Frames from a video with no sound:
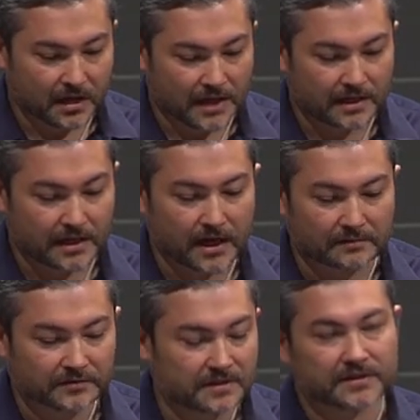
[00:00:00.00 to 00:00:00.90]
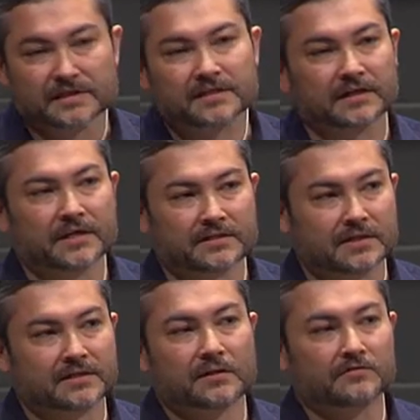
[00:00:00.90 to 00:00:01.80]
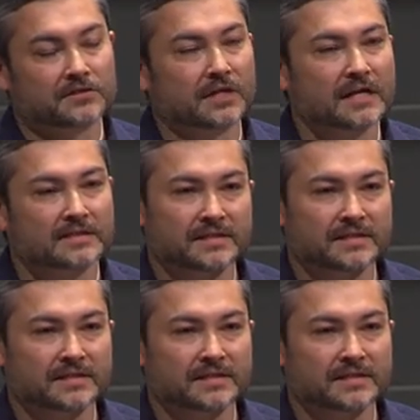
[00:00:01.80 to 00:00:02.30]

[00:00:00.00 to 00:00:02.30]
like disconnects of slaves.